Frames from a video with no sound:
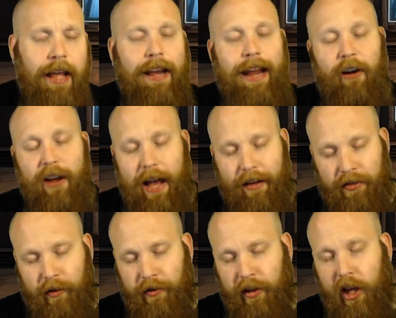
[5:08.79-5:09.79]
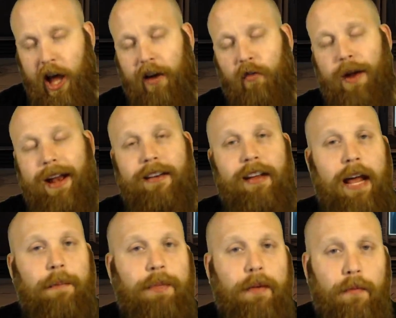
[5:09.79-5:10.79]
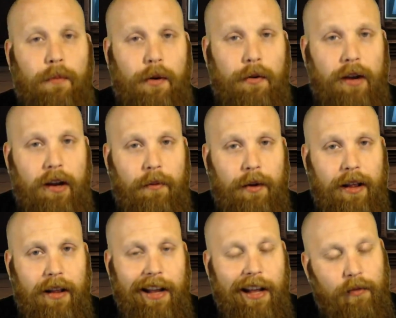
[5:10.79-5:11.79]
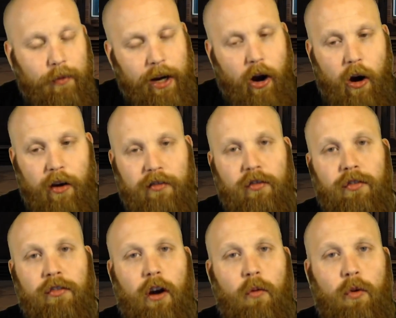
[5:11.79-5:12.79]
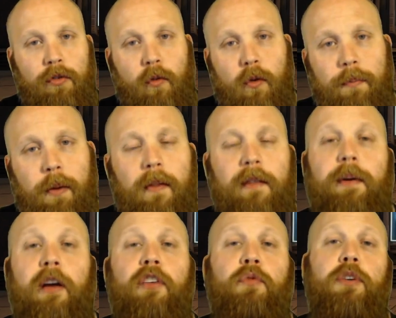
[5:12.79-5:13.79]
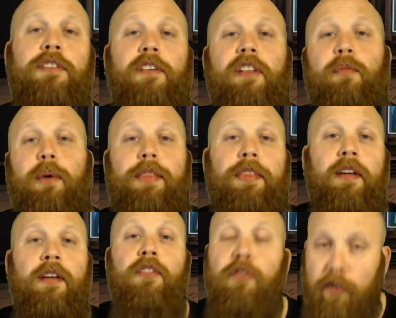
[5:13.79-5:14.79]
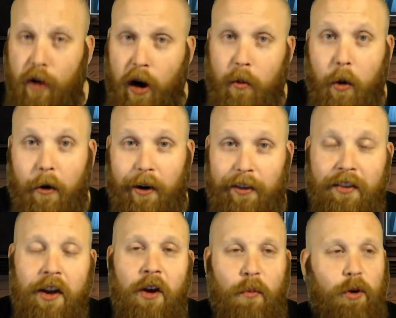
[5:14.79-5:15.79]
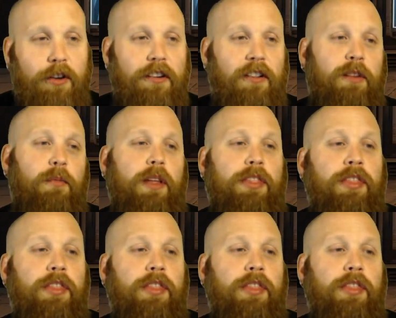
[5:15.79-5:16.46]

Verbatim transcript: Now, yes, there's a lot of red tape that when we, when in regards to Star Wars: The Old Republic, because we're dealing with Star Wars, we're dealing with,